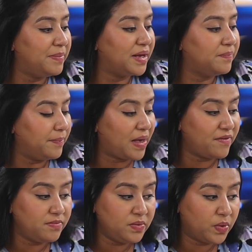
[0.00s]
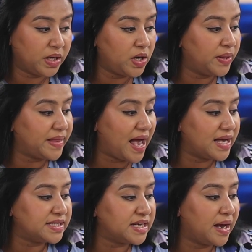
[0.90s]
but haven't been working on
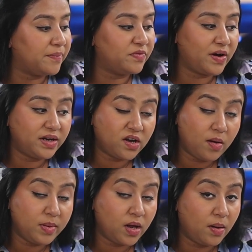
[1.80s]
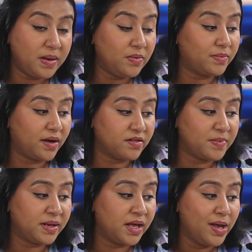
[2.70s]
that. Find a common hobby with my
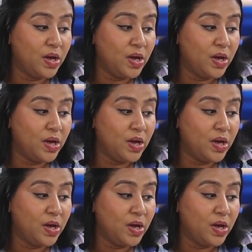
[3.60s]
husband.